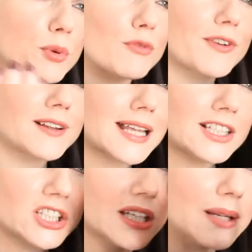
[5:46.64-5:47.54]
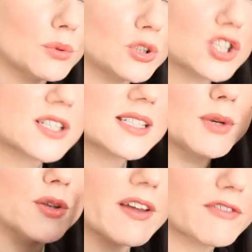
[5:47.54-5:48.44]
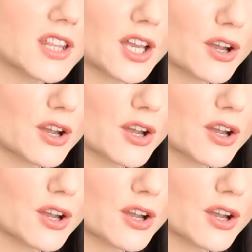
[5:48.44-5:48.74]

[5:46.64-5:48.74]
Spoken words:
of your foundation and it will just smooth everything